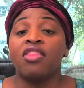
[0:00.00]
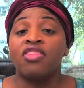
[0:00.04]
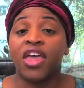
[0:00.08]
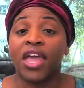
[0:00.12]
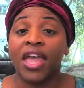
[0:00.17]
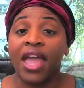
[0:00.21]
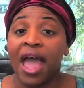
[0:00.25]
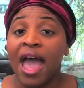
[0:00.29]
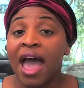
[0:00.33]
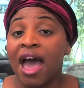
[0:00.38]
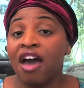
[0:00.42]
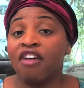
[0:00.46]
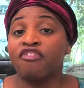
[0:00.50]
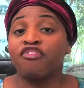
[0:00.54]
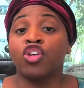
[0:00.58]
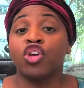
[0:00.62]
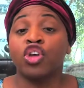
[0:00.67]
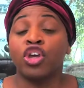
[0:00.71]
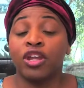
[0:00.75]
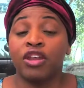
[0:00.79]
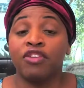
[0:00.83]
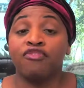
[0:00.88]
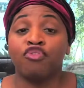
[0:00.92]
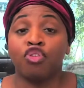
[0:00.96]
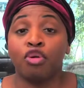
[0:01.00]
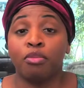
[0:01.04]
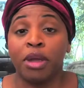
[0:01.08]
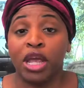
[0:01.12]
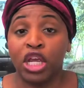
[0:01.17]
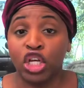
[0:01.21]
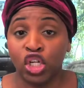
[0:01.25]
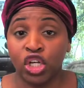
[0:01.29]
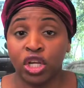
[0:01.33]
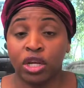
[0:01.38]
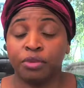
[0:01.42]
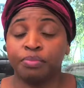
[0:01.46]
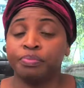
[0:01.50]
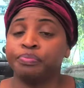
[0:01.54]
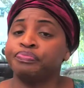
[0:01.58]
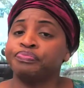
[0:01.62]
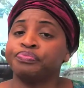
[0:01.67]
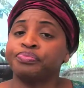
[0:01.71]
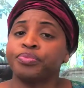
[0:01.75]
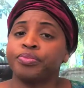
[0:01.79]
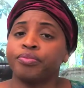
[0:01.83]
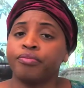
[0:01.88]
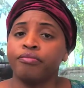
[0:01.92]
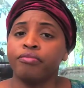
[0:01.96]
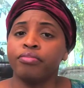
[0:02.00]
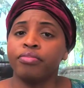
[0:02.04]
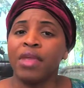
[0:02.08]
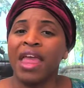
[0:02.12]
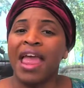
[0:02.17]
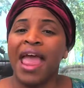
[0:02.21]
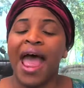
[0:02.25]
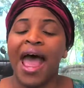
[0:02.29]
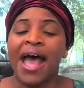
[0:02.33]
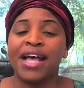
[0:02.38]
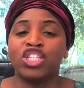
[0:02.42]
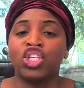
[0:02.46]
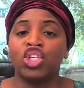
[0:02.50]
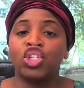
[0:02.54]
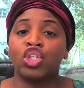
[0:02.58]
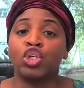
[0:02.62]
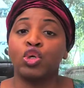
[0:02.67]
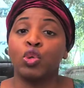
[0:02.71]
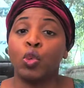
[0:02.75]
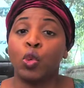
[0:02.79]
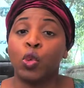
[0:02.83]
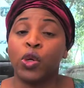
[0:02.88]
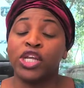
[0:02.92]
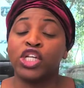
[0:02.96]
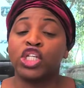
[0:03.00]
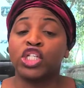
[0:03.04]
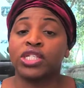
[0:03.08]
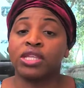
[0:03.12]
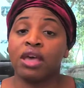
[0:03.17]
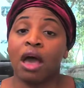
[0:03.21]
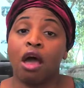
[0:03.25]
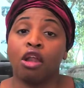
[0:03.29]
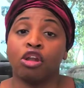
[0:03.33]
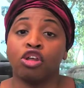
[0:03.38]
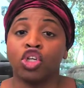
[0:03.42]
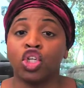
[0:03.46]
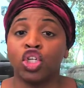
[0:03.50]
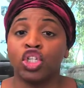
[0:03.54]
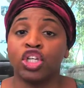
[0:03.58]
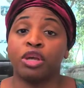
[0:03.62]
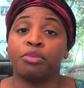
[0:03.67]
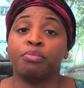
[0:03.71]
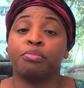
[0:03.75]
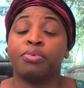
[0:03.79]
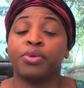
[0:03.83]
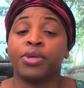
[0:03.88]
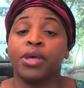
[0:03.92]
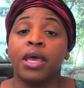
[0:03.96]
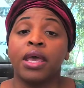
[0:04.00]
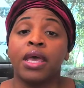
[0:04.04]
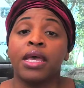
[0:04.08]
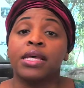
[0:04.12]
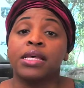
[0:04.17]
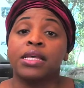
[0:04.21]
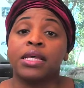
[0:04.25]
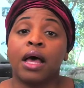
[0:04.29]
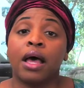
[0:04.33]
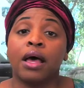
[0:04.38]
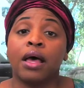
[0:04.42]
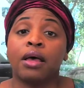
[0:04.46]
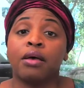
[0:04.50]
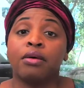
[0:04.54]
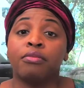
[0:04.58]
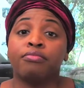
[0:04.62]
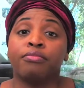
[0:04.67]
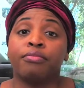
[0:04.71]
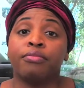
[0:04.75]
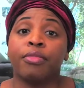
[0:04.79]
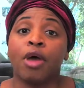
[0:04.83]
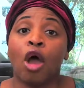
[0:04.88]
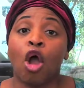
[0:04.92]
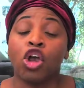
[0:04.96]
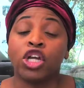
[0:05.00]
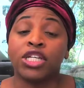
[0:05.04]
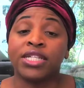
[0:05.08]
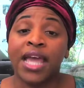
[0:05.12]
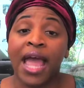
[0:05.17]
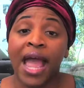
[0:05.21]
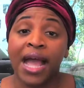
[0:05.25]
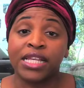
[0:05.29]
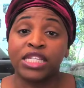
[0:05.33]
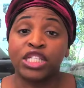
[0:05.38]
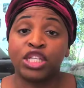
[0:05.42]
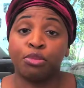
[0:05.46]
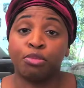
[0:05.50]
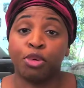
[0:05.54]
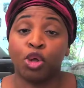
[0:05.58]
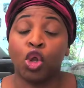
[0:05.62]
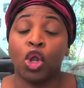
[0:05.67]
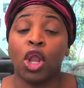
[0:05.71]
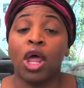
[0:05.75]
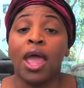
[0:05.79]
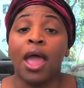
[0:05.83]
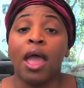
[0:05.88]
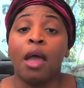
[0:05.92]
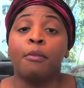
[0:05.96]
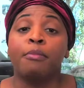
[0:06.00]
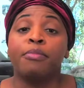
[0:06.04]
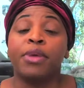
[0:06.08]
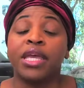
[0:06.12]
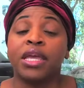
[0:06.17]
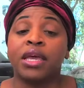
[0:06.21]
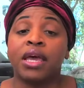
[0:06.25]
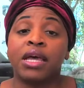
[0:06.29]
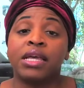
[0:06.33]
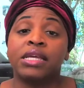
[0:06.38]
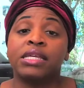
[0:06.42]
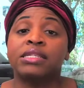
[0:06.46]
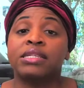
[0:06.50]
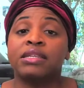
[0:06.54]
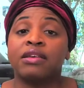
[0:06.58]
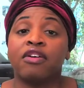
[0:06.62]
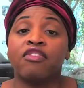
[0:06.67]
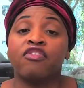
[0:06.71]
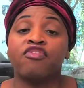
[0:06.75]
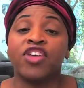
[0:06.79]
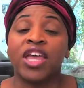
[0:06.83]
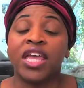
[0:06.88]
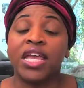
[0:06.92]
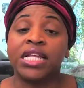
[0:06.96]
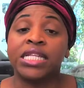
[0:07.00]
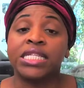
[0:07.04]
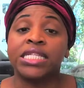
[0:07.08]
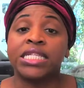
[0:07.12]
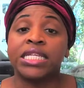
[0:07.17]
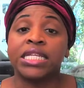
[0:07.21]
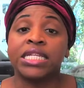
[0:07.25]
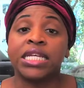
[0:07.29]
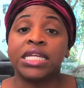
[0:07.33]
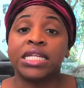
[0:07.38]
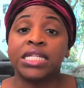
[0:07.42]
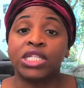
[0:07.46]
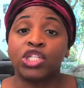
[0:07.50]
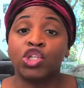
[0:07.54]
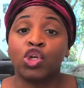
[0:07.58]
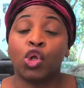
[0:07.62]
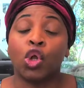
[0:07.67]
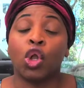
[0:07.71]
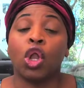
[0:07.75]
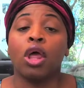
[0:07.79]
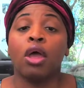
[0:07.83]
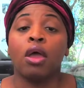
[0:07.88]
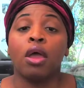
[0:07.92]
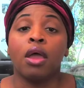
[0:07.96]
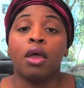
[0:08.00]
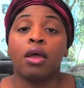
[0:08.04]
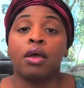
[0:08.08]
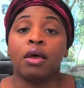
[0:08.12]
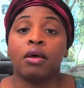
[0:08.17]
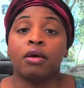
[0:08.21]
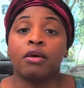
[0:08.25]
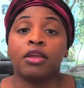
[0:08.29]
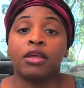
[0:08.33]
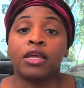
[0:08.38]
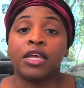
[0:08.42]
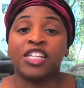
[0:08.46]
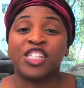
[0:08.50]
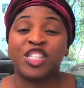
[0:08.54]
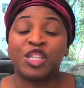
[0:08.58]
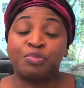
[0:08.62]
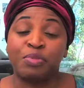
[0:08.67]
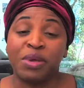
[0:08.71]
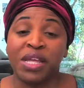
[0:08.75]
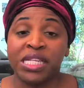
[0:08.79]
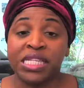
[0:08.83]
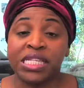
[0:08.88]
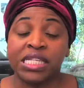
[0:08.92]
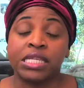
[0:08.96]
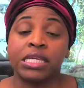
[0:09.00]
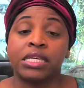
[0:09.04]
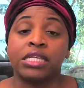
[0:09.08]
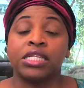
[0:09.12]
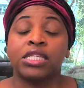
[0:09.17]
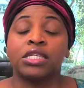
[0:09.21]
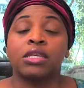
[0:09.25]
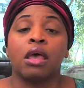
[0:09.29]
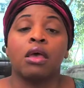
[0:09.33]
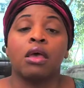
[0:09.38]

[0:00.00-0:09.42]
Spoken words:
They have good information as to which scholarship are taxable because of incidental expenses.